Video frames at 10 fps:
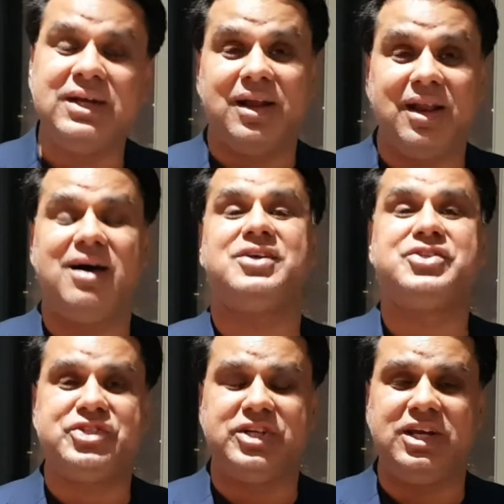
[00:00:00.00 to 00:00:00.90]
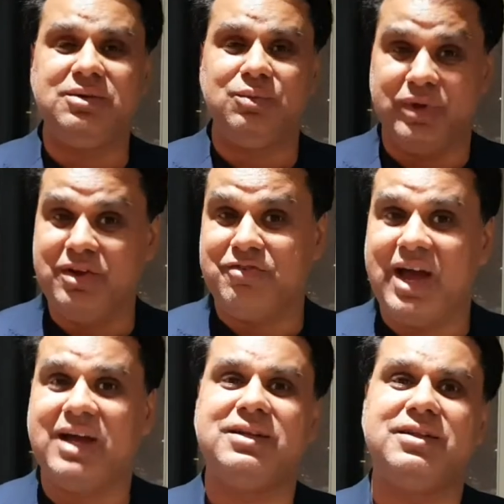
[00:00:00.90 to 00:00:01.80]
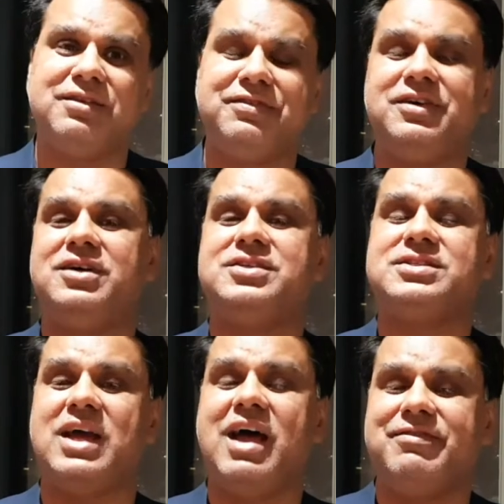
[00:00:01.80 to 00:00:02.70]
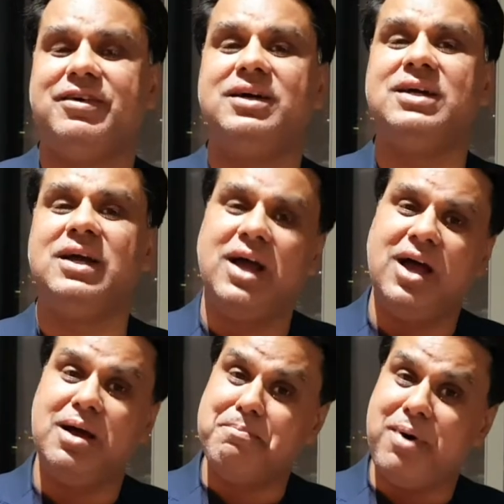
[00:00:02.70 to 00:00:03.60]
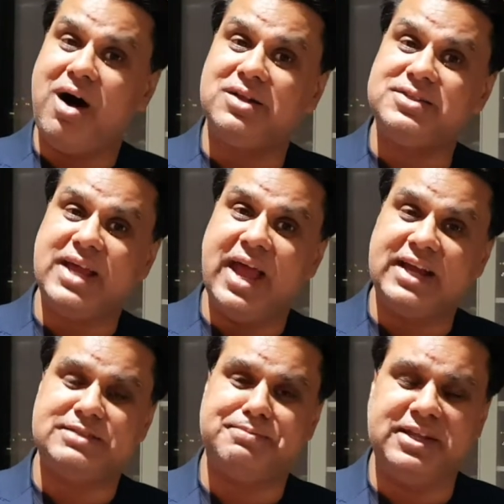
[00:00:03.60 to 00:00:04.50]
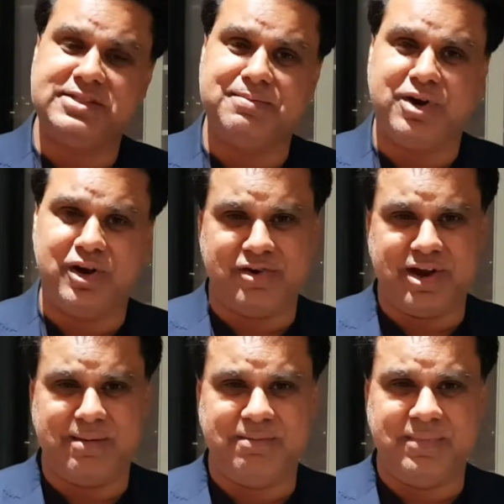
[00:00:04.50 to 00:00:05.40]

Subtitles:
Last year, we ran the first ever Barts X Medicine programme.